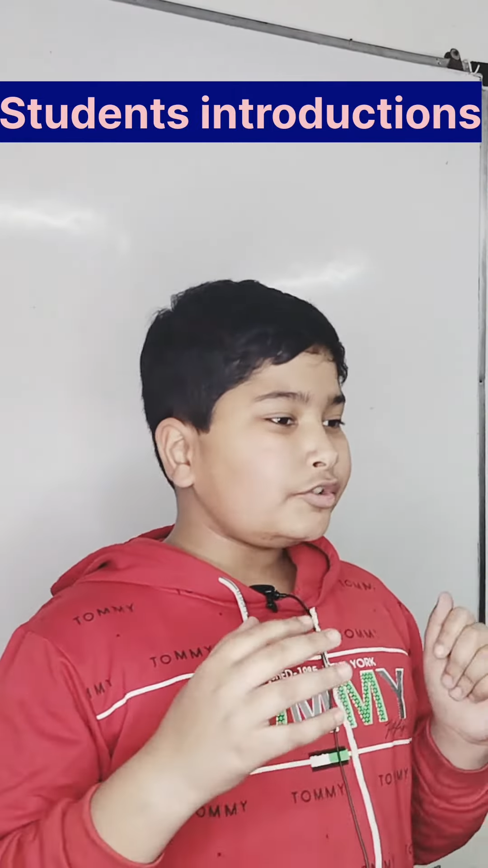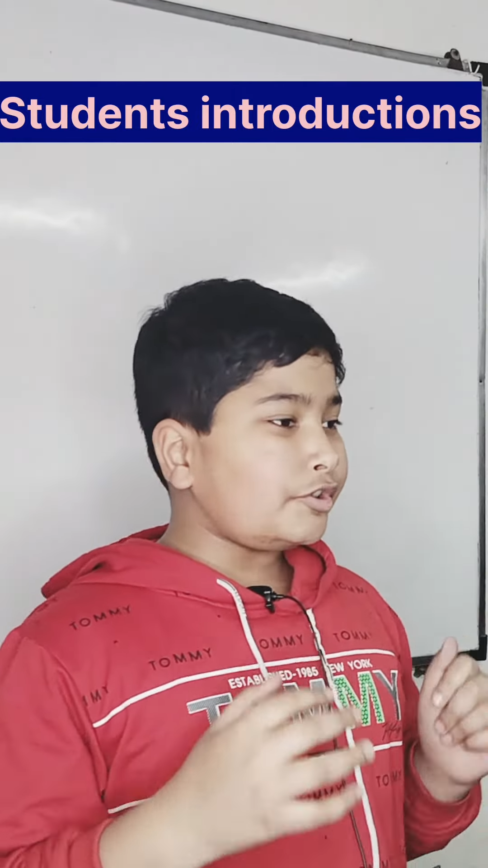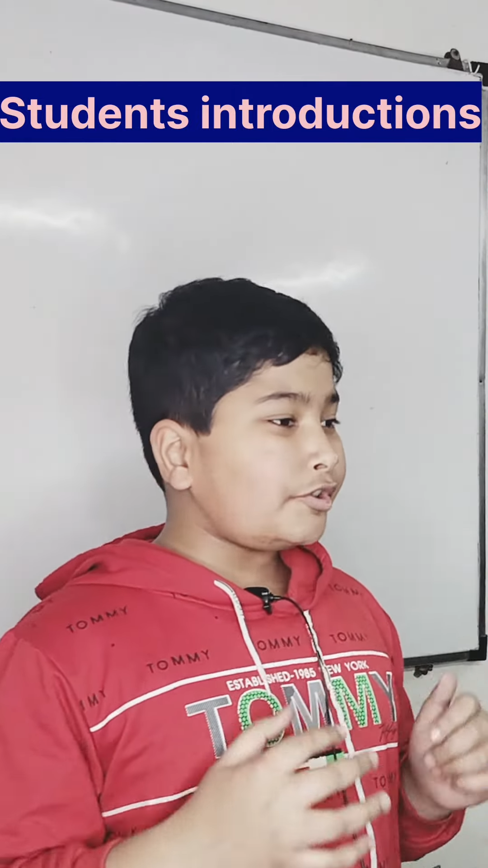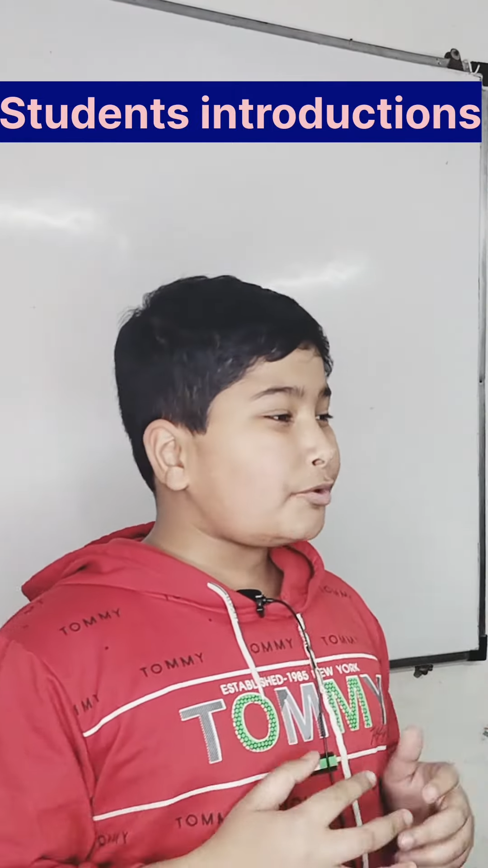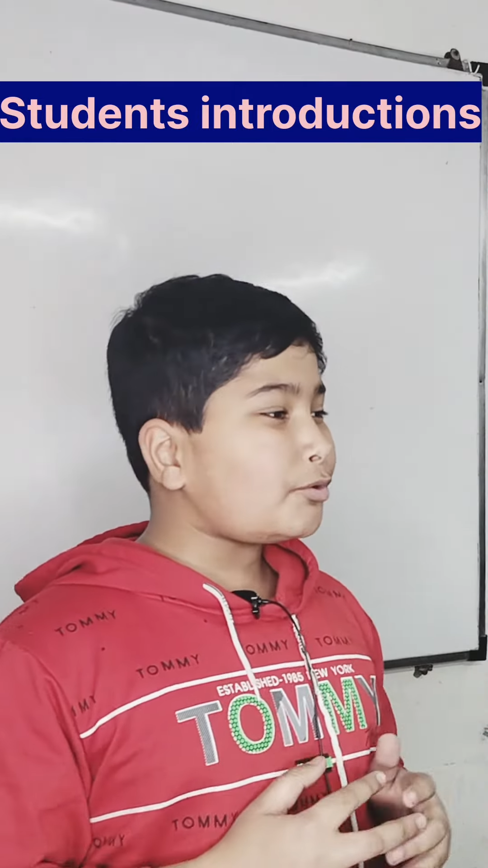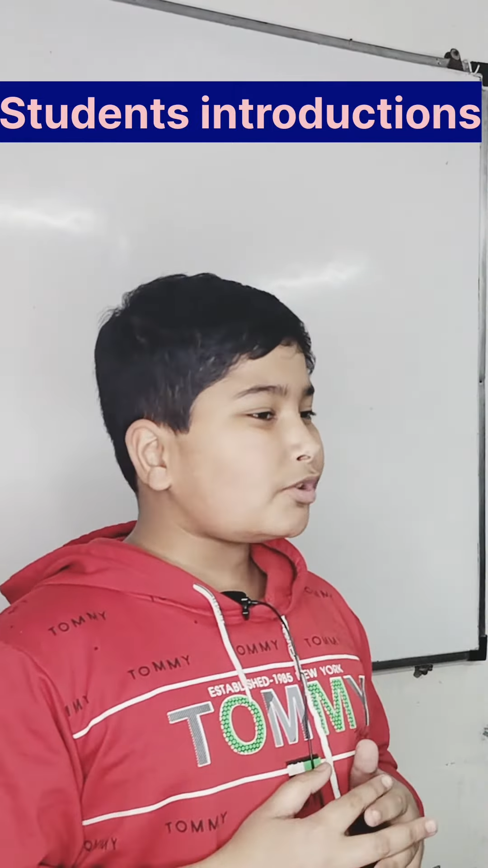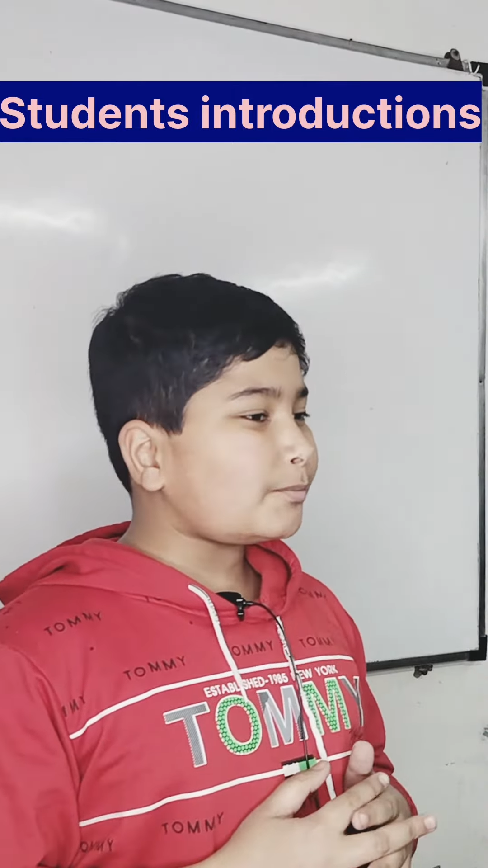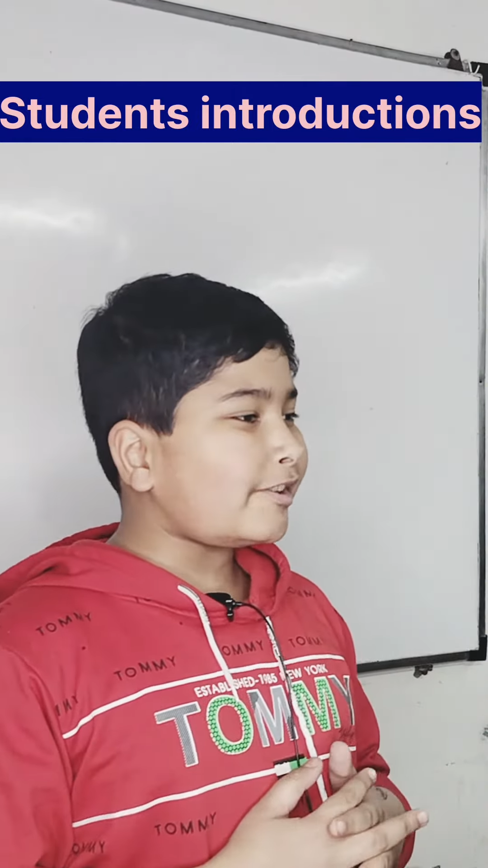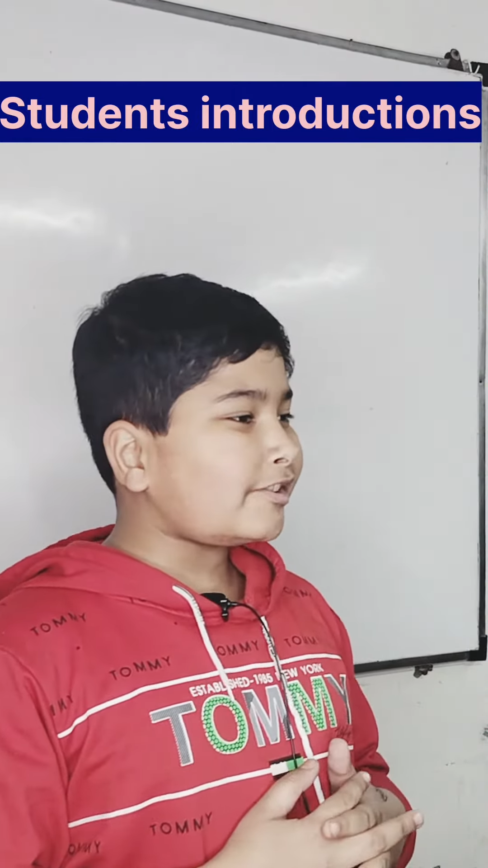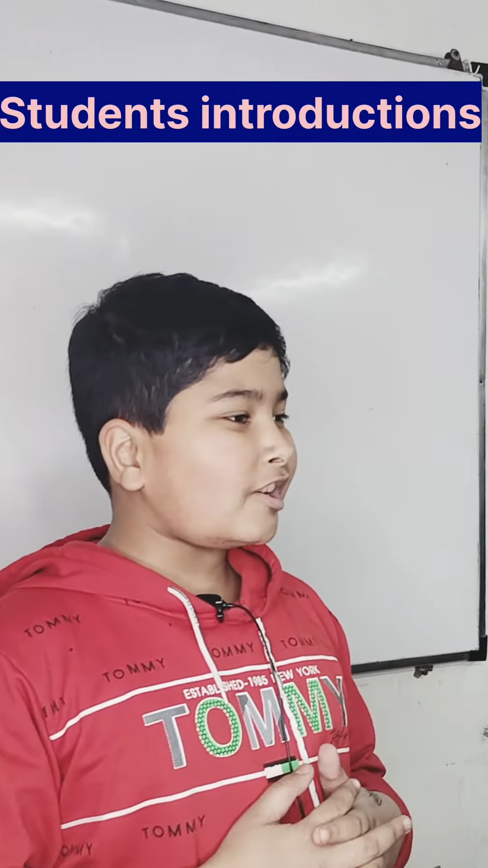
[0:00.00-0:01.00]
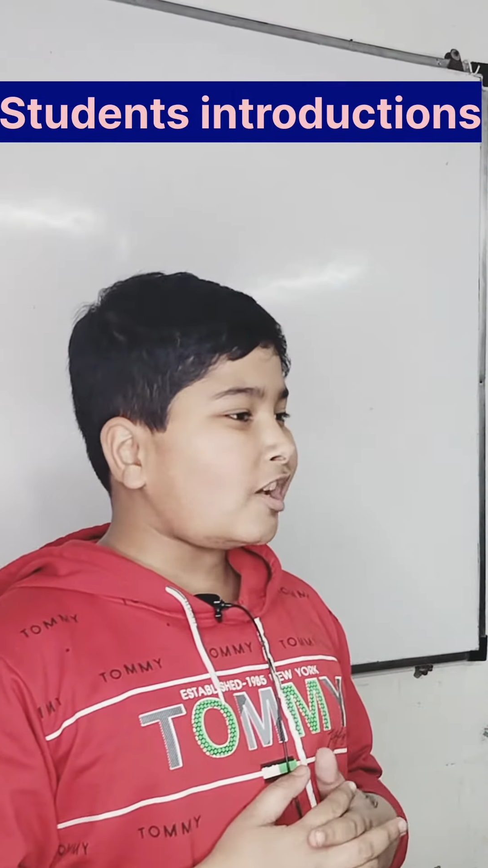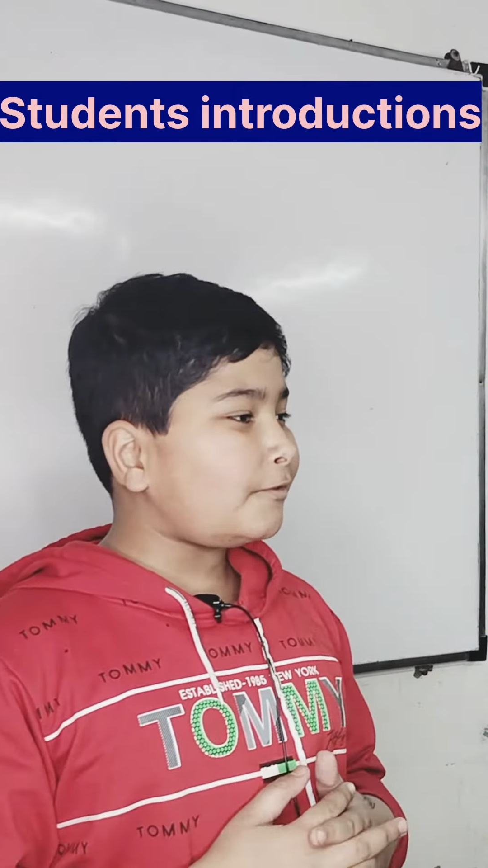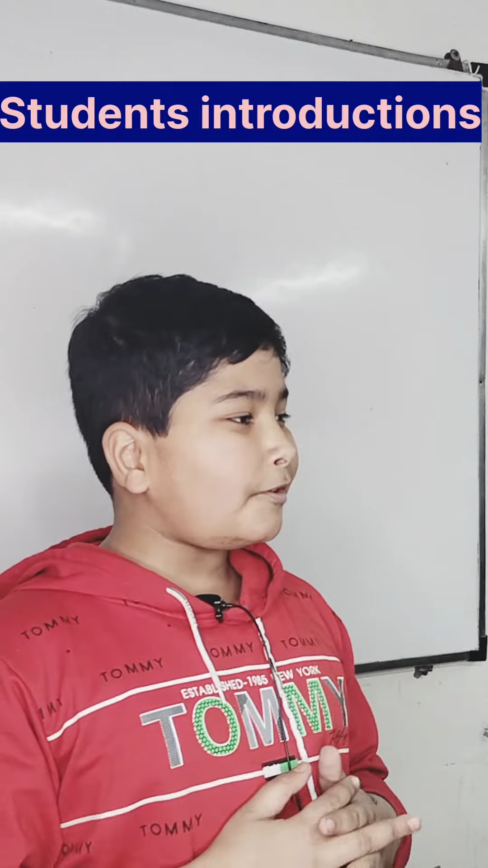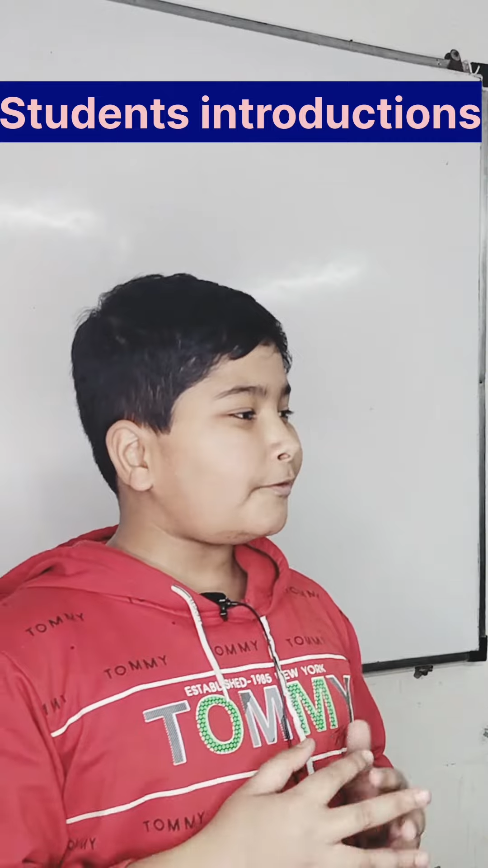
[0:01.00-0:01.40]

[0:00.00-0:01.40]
to introduce myself